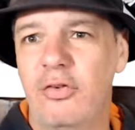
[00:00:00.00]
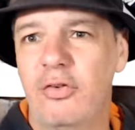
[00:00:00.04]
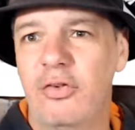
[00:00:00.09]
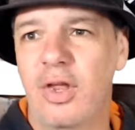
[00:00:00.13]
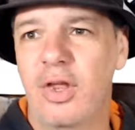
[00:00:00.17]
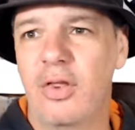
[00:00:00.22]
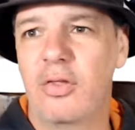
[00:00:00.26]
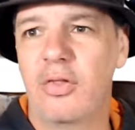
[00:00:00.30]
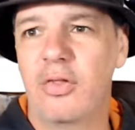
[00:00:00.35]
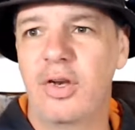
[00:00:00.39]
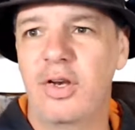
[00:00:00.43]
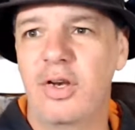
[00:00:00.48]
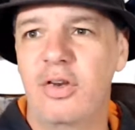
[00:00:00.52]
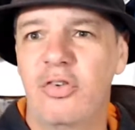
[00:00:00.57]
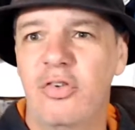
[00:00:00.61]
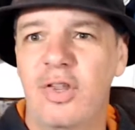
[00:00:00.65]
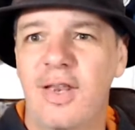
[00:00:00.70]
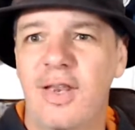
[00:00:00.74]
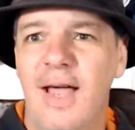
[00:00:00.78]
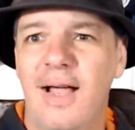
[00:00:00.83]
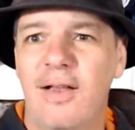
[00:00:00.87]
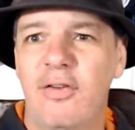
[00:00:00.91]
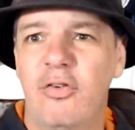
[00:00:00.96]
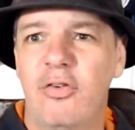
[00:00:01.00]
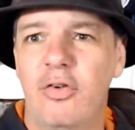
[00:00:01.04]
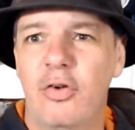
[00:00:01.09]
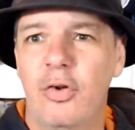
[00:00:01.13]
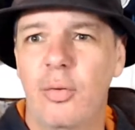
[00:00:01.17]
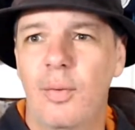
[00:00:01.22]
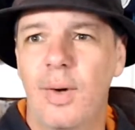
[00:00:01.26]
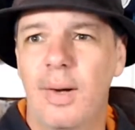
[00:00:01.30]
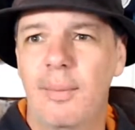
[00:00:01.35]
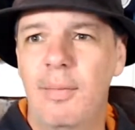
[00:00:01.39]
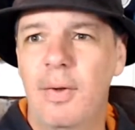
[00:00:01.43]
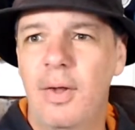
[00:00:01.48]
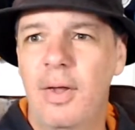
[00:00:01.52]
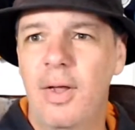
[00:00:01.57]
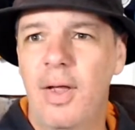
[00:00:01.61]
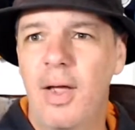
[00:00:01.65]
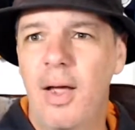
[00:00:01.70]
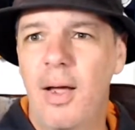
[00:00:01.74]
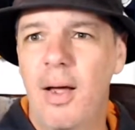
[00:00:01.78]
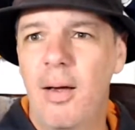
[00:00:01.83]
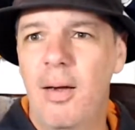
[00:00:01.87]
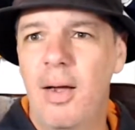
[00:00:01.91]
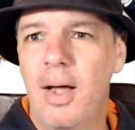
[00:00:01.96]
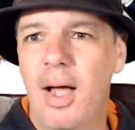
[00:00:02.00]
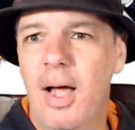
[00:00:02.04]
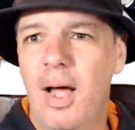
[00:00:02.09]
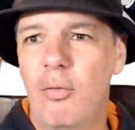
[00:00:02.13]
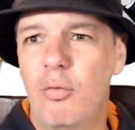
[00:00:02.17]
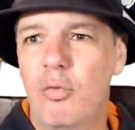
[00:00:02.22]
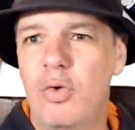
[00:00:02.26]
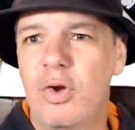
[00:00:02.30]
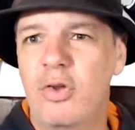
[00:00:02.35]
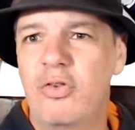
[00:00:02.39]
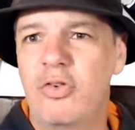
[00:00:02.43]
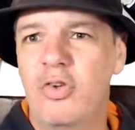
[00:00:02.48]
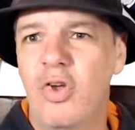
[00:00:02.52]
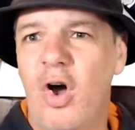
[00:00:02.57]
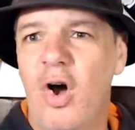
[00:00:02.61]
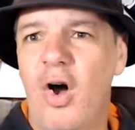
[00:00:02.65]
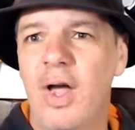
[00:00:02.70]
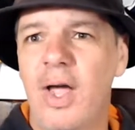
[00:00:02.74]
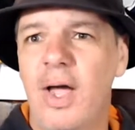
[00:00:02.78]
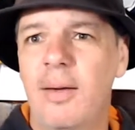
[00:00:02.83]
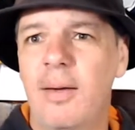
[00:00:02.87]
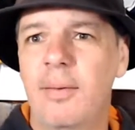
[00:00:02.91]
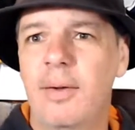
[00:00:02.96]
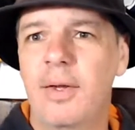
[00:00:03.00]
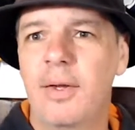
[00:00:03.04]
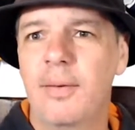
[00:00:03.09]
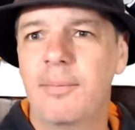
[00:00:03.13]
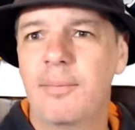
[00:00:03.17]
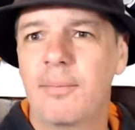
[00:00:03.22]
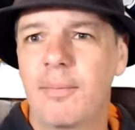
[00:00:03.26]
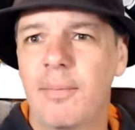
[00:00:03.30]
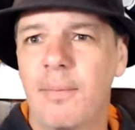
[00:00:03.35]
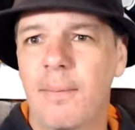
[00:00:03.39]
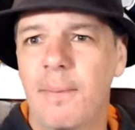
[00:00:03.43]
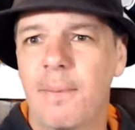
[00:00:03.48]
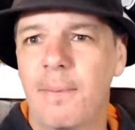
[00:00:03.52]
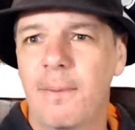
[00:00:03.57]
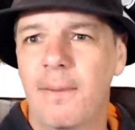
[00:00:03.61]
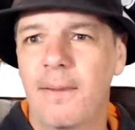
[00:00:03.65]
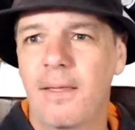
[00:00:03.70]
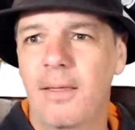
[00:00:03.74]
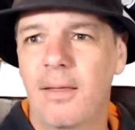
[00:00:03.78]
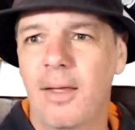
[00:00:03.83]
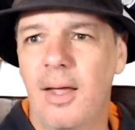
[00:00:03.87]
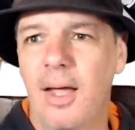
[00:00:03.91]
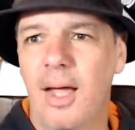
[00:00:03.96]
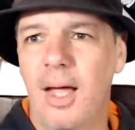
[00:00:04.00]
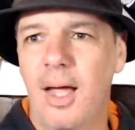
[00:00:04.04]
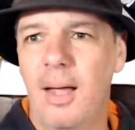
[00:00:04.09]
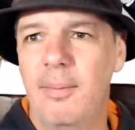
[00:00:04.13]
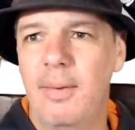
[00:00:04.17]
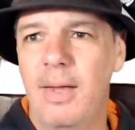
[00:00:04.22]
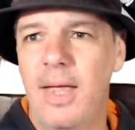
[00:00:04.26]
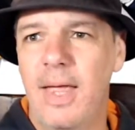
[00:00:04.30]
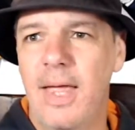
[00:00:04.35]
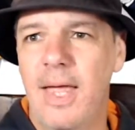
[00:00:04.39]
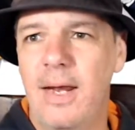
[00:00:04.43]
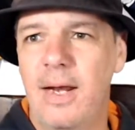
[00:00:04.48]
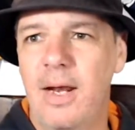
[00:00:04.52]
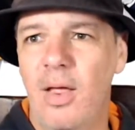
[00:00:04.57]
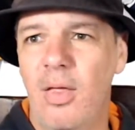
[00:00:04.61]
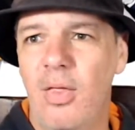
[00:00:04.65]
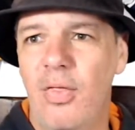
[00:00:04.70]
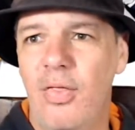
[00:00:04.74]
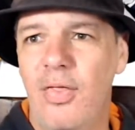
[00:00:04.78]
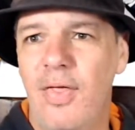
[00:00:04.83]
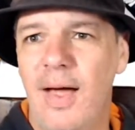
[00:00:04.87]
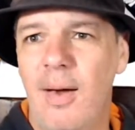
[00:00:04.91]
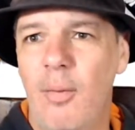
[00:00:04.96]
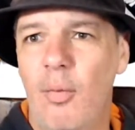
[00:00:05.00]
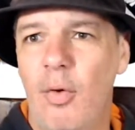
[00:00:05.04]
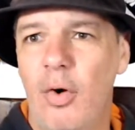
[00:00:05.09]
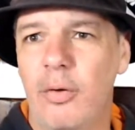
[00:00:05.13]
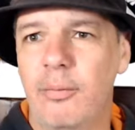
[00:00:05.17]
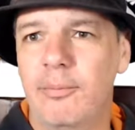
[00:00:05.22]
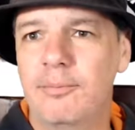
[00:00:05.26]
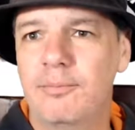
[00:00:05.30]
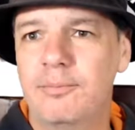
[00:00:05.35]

the 13th seed had to retire in that one.